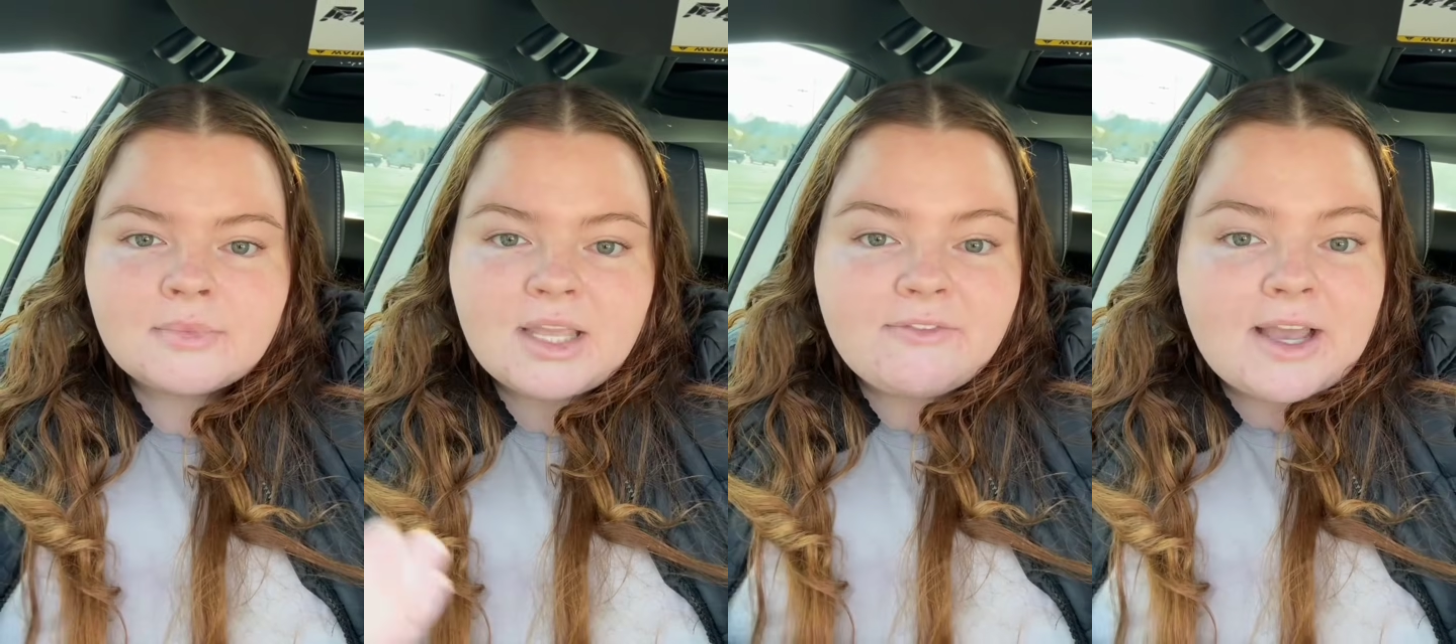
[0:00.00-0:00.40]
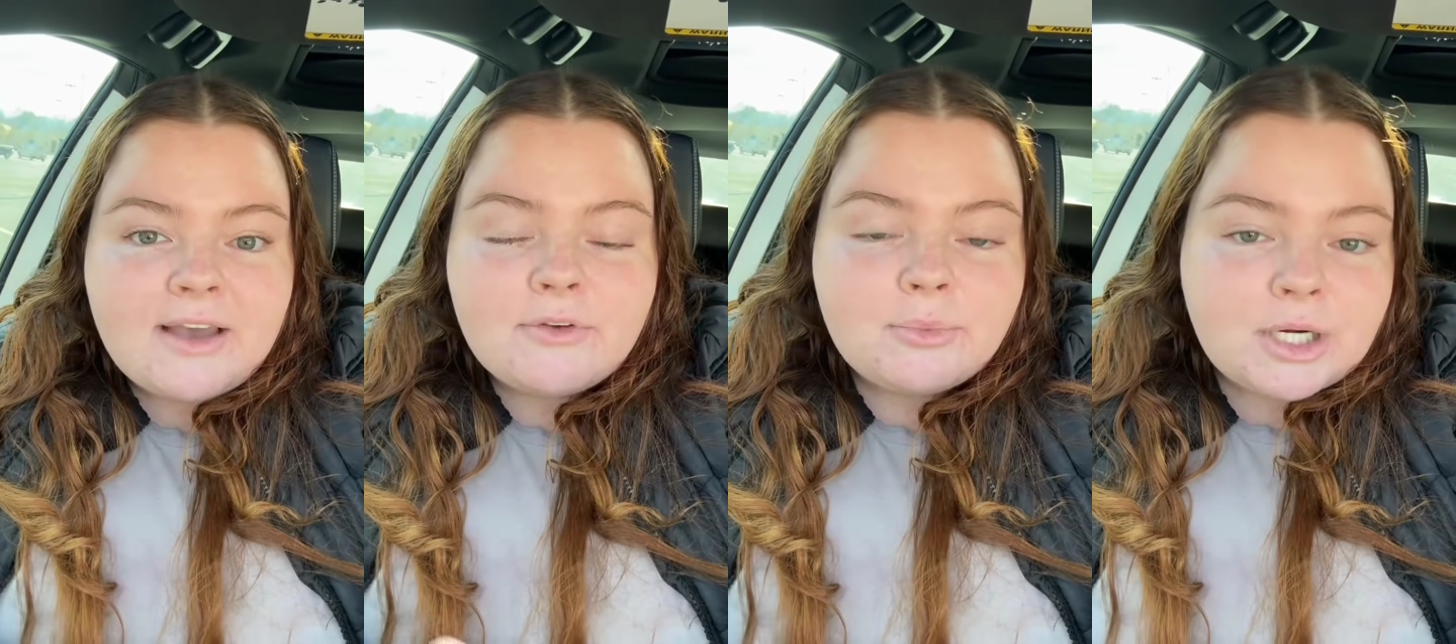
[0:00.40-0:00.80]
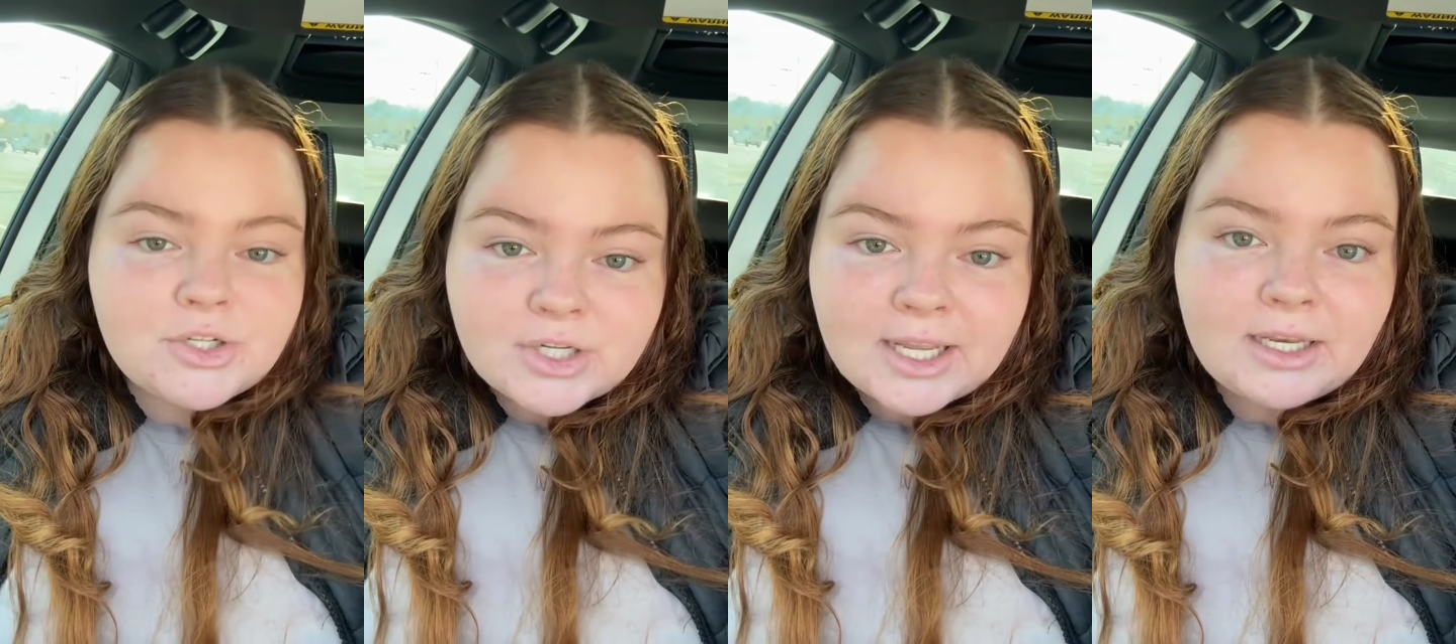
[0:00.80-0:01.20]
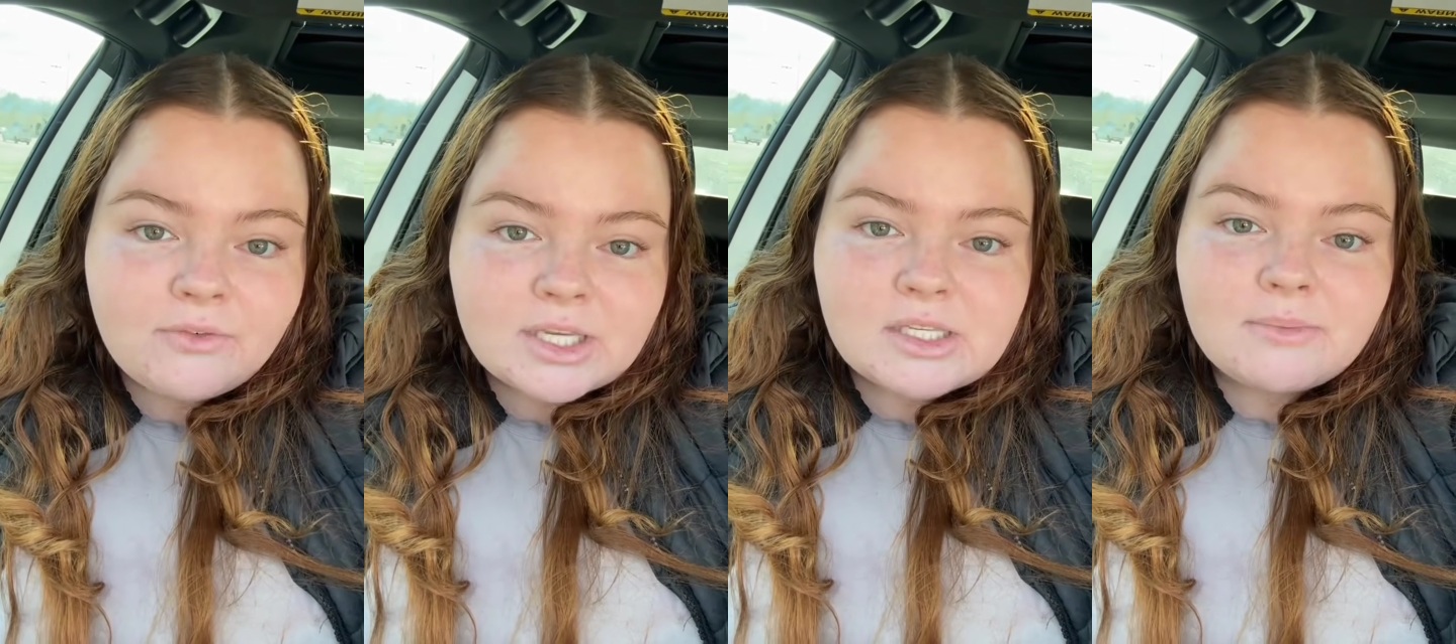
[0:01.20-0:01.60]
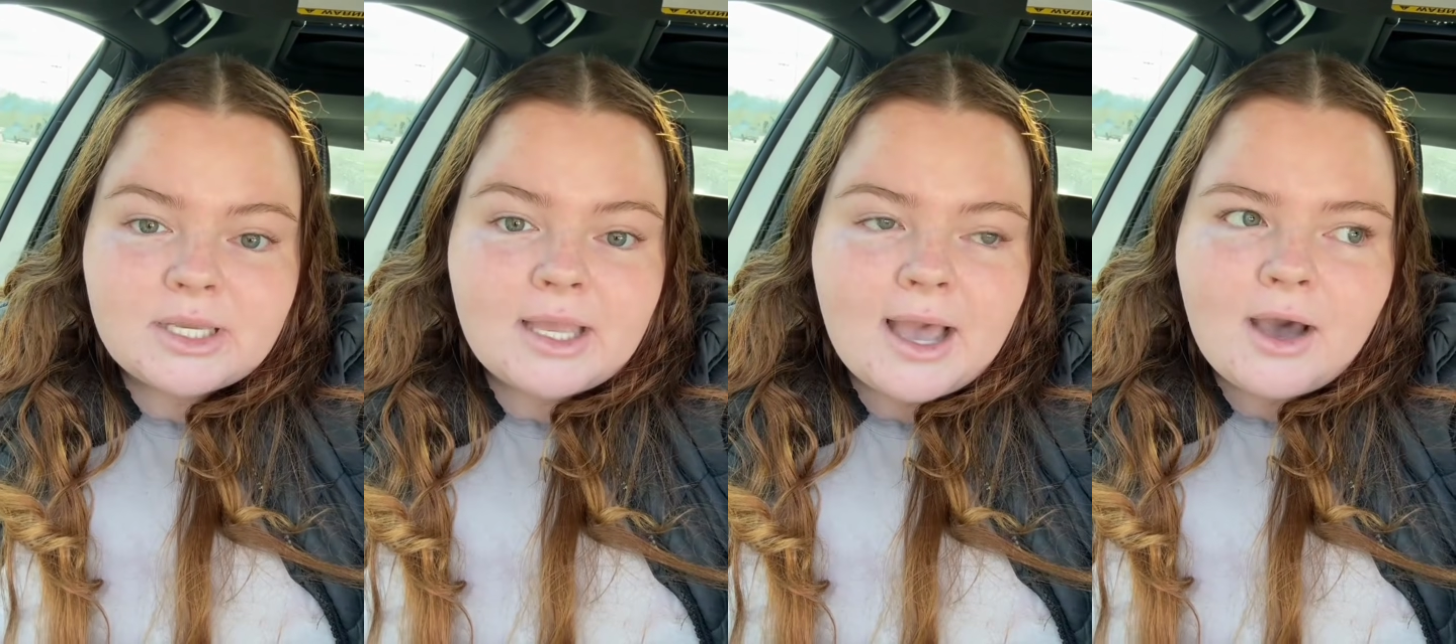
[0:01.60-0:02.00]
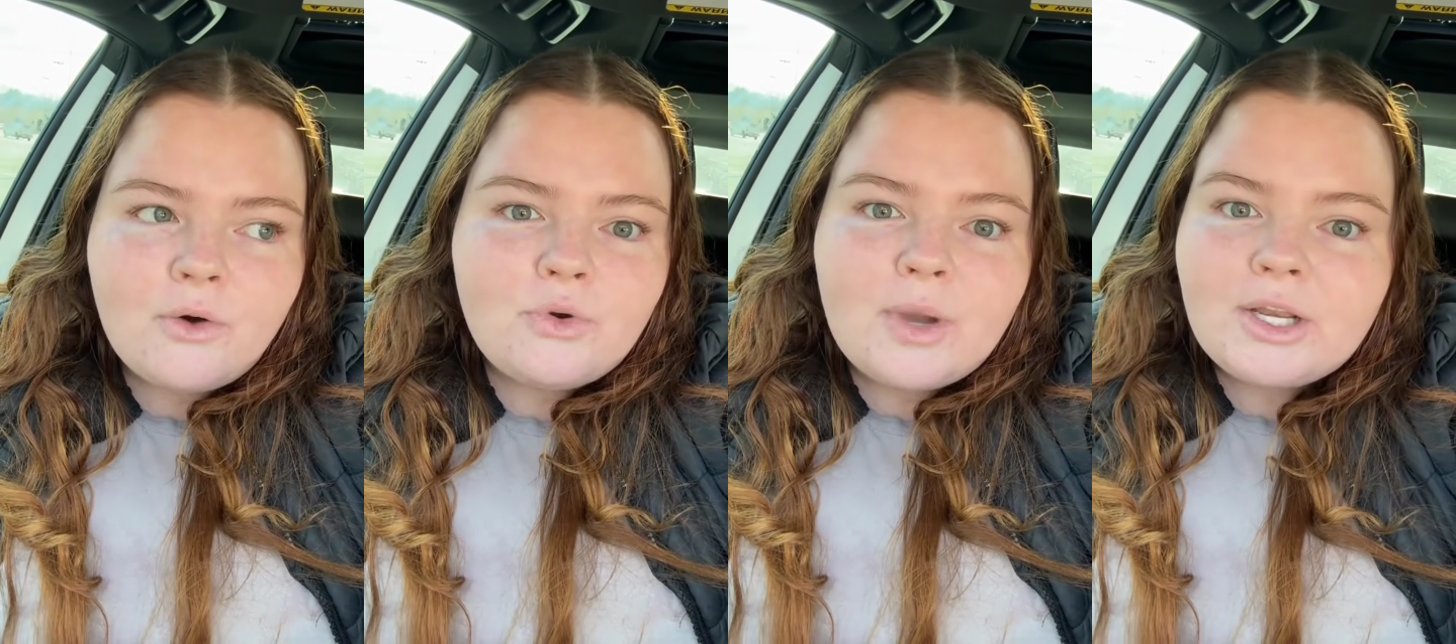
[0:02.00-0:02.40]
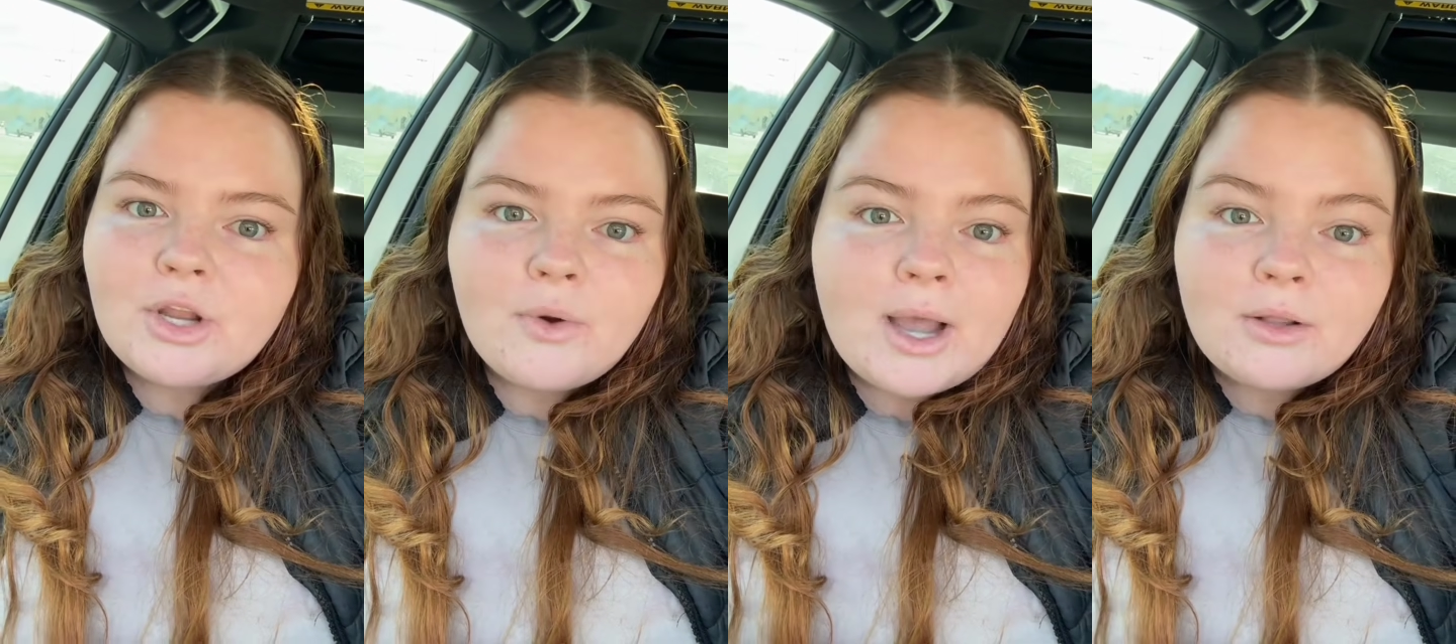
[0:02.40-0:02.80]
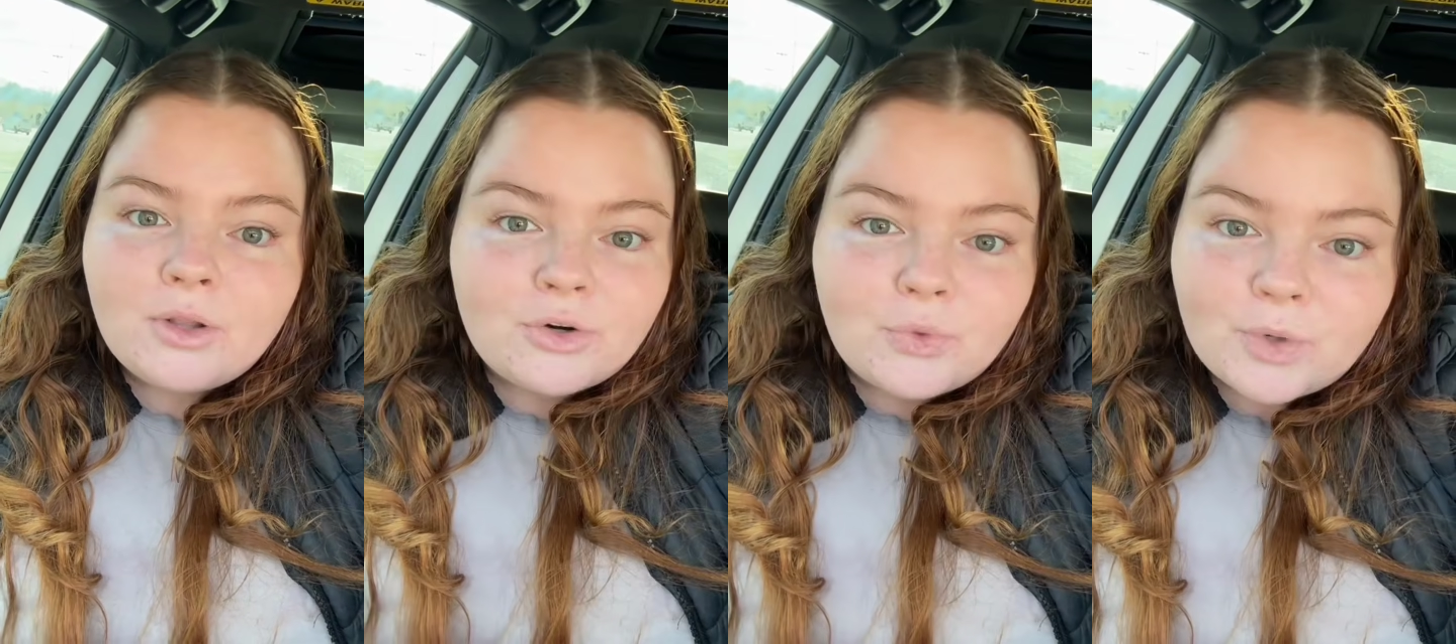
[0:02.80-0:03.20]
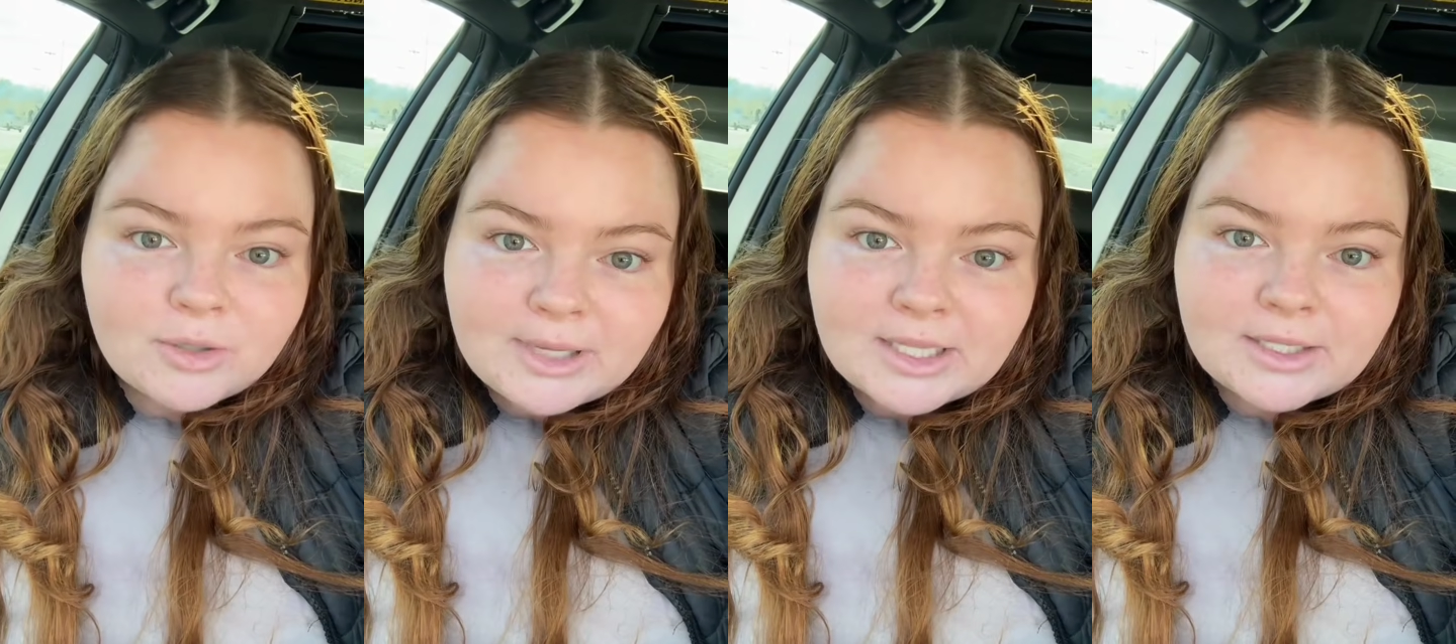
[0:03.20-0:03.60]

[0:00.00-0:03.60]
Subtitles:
If I have a pressure canning recipe, how do I know how long to water bathe